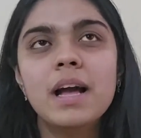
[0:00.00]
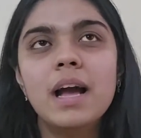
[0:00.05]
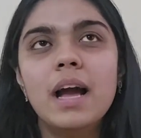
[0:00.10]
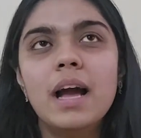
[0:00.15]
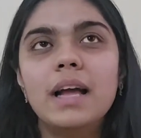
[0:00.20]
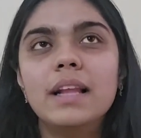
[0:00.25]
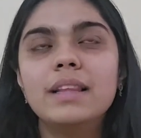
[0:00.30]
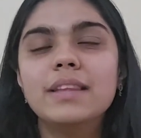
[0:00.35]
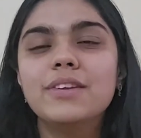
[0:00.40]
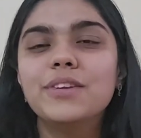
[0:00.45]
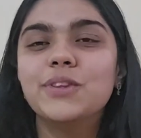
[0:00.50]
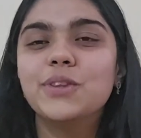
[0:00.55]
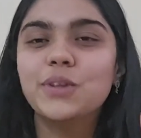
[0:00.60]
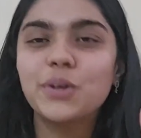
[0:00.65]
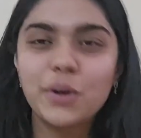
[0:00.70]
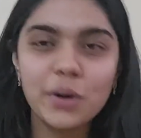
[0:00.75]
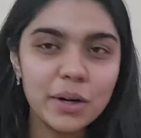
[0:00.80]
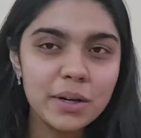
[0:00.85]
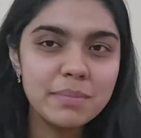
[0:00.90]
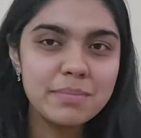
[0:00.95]
And the
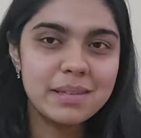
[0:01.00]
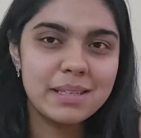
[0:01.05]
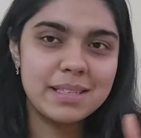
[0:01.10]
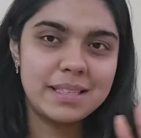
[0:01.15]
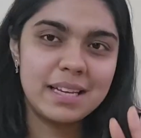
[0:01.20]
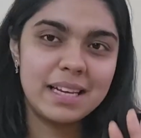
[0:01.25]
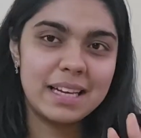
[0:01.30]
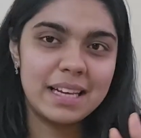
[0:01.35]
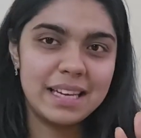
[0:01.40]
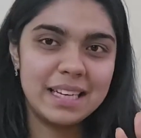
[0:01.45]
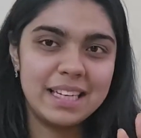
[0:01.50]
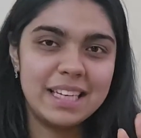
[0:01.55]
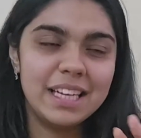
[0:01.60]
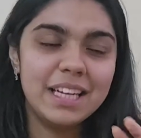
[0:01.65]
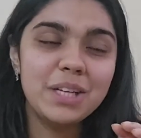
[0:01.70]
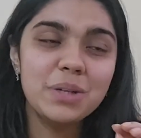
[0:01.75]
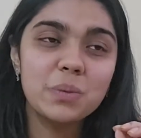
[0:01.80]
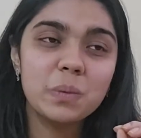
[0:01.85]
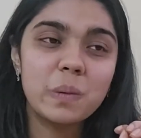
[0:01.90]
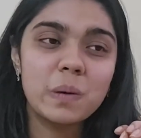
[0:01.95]
third mistake I
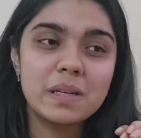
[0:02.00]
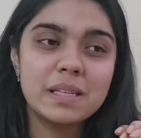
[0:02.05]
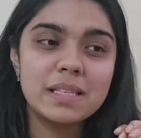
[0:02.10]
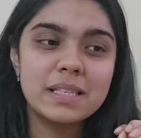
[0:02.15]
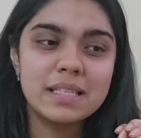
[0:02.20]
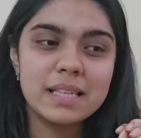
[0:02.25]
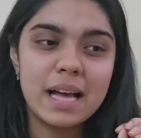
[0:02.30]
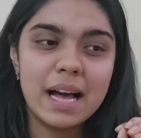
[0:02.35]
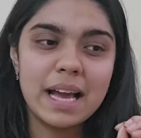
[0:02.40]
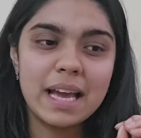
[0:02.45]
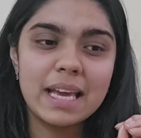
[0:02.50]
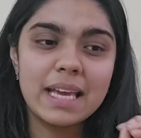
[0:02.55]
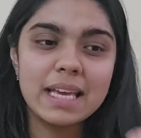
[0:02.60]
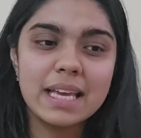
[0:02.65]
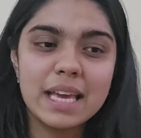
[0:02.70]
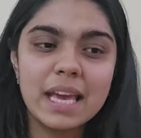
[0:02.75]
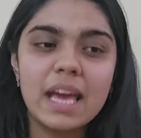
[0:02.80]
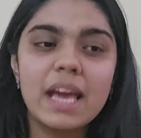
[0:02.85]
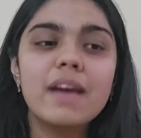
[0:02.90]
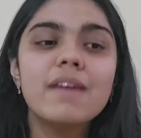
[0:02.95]
did was I
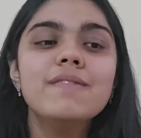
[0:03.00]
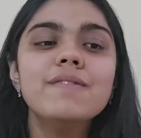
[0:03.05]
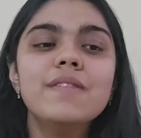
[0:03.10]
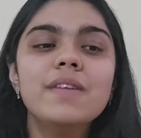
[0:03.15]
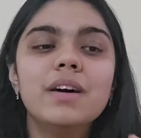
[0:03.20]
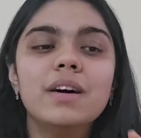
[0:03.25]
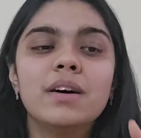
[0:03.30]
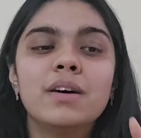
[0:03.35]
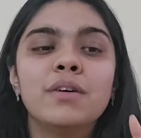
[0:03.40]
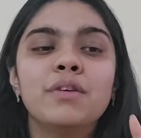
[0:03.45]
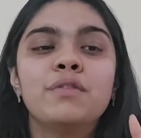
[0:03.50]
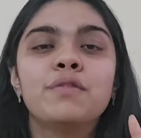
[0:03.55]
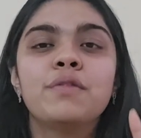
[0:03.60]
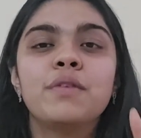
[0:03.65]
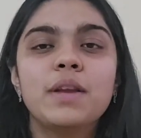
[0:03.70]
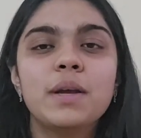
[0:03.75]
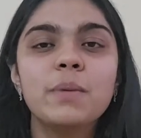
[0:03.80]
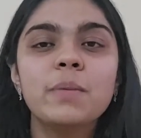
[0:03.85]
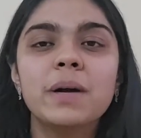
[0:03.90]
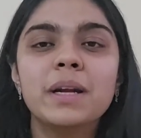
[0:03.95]
gave
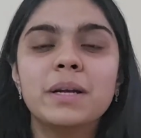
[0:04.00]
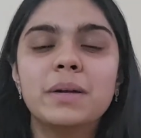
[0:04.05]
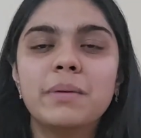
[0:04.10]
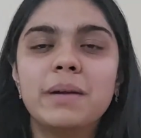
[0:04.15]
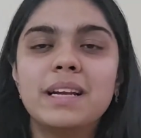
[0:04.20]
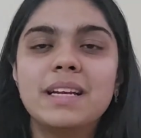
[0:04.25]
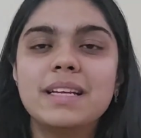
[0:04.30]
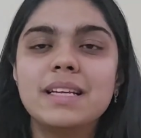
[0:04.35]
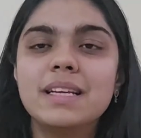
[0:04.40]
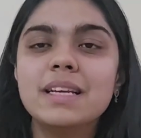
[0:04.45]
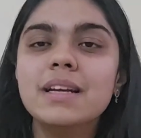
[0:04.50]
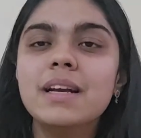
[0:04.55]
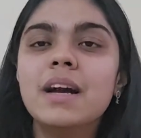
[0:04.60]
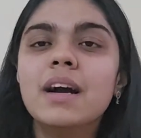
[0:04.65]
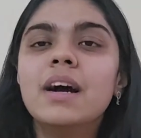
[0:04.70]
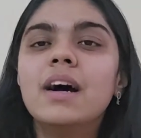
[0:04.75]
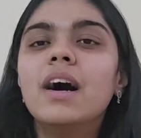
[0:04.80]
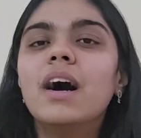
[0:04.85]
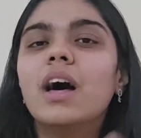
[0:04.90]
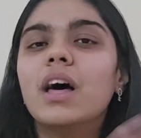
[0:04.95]
free 120
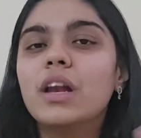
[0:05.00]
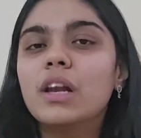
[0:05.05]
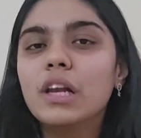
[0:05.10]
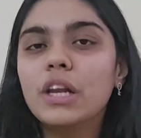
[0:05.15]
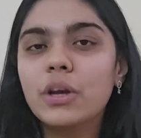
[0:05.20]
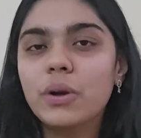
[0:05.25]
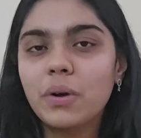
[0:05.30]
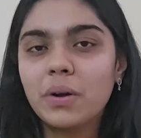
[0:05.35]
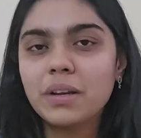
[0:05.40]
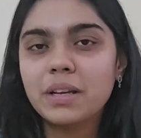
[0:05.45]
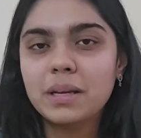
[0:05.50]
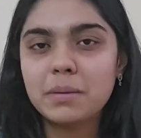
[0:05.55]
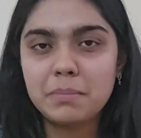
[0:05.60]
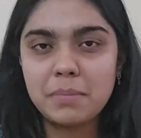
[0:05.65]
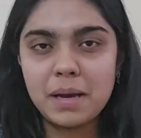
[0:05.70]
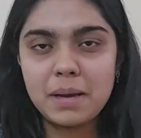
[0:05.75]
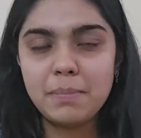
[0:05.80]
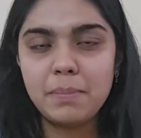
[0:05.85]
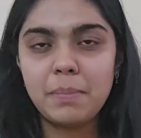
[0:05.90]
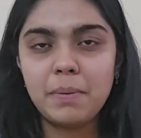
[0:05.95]
early on in
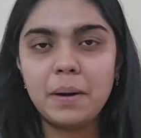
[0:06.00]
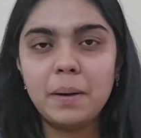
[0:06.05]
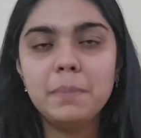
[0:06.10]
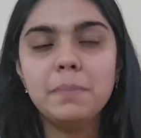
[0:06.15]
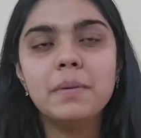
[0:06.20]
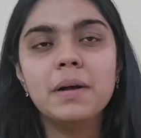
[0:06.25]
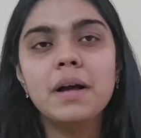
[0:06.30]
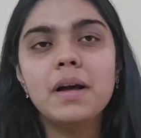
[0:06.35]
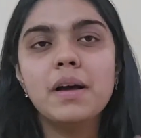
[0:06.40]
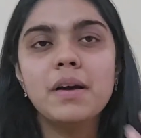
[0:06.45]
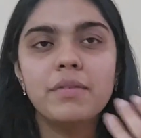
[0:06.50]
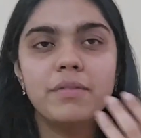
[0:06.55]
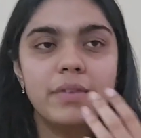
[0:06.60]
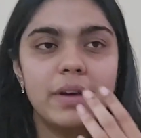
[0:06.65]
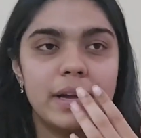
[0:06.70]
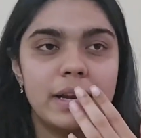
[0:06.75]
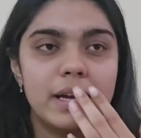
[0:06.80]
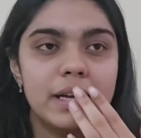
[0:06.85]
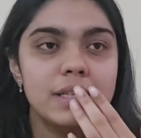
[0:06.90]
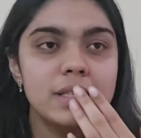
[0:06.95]
my prep,
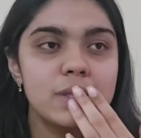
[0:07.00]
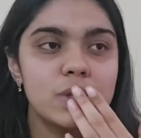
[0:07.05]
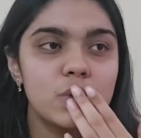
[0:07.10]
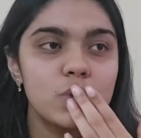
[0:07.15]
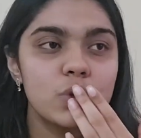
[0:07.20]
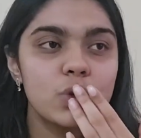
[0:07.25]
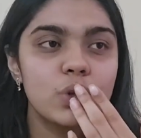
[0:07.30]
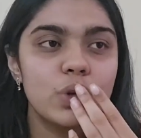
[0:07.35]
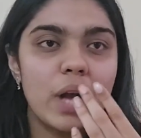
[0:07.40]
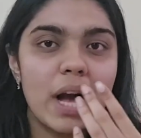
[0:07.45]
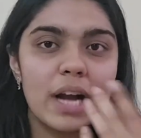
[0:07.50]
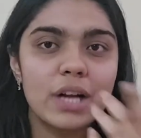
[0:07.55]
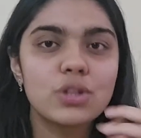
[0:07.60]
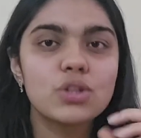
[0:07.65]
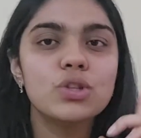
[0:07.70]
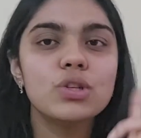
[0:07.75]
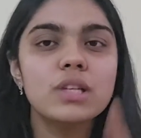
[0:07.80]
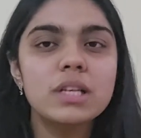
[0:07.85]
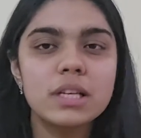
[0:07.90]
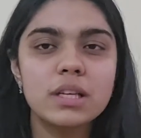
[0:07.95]
whereas you should
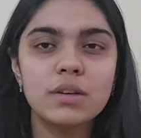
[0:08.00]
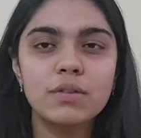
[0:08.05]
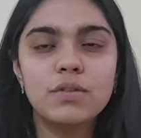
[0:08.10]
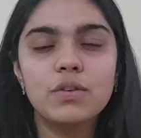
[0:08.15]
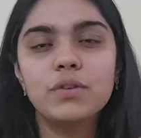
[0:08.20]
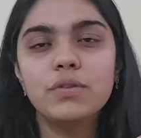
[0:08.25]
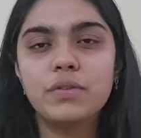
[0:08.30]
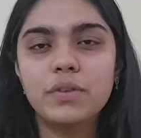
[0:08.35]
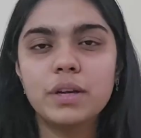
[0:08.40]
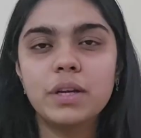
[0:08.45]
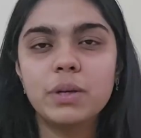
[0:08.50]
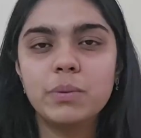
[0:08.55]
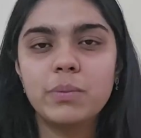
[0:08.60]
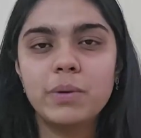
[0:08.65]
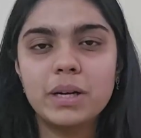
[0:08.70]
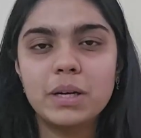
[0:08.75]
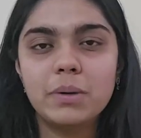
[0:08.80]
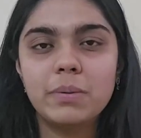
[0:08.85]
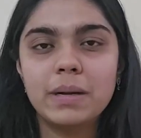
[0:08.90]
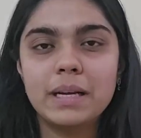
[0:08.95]
actually give your free
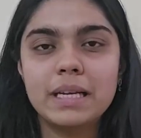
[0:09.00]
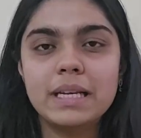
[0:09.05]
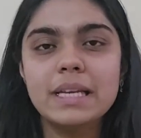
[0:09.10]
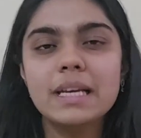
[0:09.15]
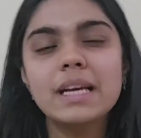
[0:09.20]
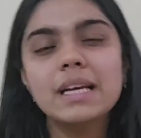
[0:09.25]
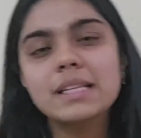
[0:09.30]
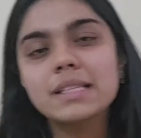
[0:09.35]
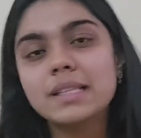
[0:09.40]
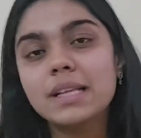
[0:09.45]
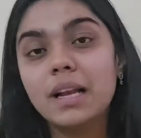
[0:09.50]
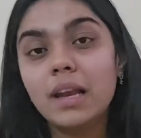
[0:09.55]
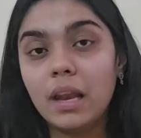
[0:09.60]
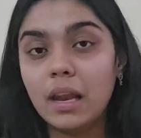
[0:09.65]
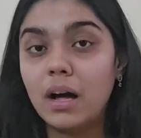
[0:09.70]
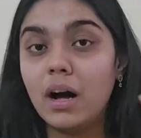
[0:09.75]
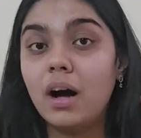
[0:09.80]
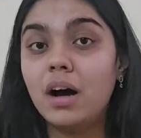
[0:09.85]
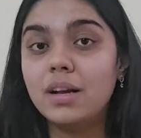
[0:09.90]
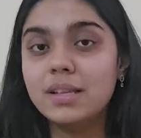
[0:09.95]
120 as the
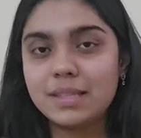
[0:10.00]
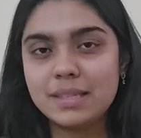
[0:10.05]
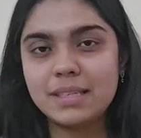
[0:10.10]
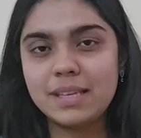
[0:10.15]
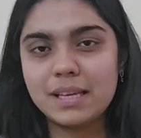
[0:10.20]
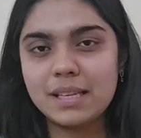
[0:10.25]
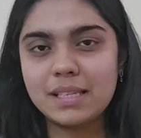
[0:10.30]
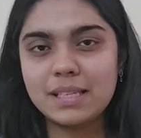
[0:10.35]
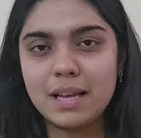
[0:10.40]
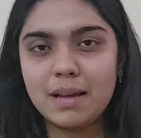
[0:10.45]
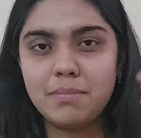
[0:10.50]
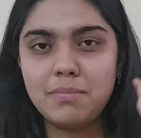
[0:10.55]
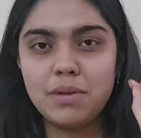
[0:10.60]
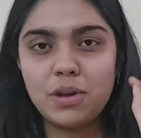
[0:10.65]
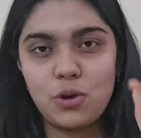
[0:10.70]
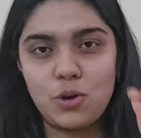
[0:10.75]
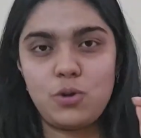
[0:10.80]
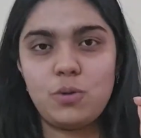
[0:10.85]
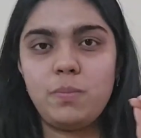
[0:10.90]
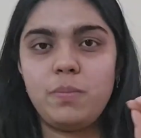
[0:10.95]
last exam
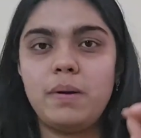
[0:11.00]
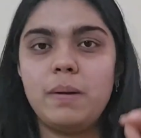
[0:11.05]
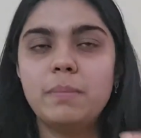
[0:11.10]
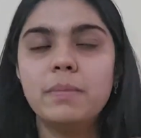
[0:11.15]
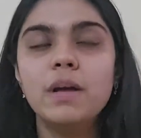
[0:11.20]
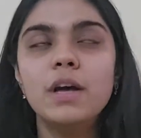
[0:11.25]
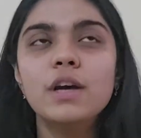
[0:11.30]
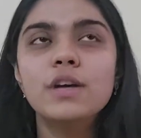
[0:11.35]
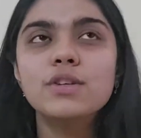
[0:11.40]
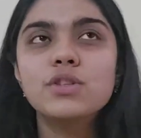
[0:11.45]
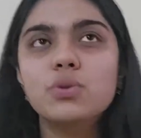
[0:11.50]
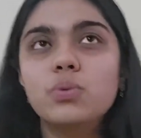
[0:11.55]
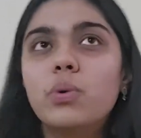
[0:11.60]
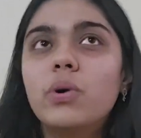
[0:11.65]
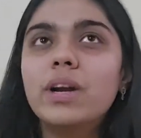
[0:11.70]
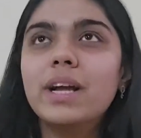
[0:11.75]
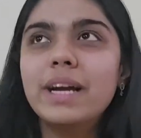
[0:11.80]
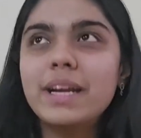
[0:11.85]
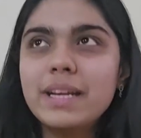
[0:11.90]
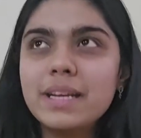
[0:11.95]
in your prep. So
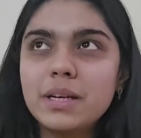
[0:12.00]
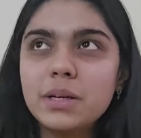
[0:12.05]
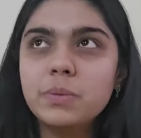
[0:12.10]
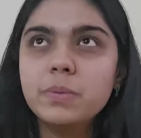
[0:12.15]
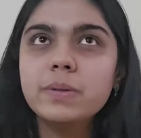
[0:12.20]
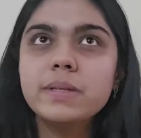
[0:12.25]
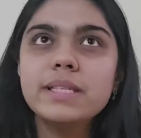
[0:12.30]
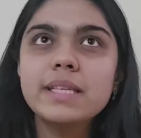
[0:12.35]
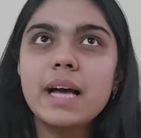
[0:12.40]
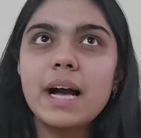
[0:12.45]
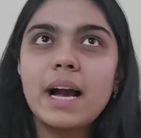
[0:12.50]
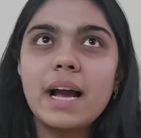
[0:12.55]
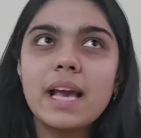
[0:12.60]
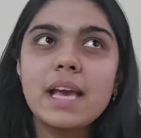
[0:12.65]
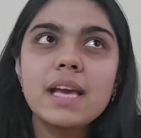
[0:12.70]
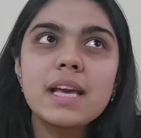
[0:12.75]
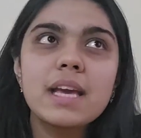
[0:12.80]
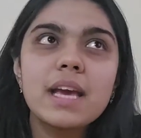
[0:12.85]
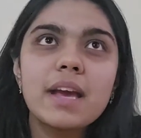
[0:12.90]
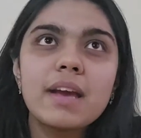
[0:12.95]
what I did was
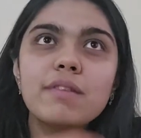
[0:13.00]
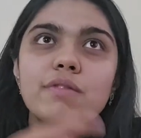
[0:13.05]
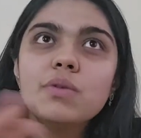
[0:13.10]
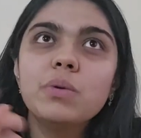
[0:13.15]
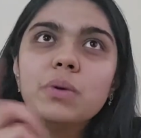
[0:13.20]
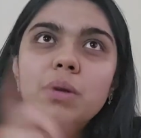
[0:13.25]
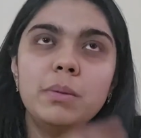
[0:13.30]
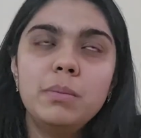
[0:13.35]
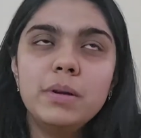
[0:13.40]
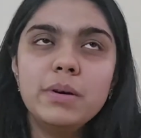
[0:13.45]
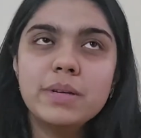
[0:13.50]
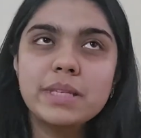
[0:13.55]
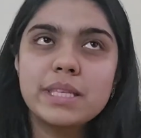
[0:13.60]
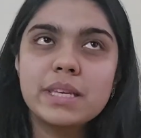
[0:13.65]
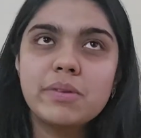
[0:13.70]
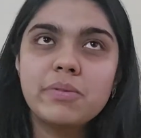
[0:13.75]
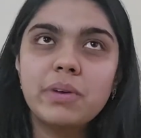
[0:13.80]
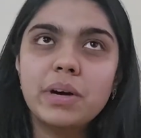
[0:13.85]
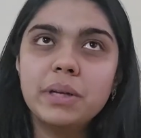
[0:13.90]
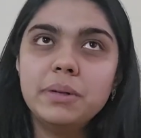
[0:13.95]
I gave
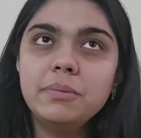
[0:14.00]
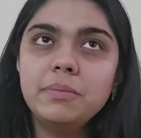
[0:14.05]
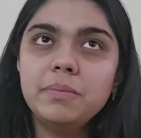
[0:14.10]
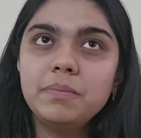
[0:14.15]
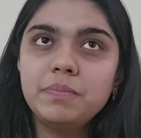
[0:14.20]
UWSA 1.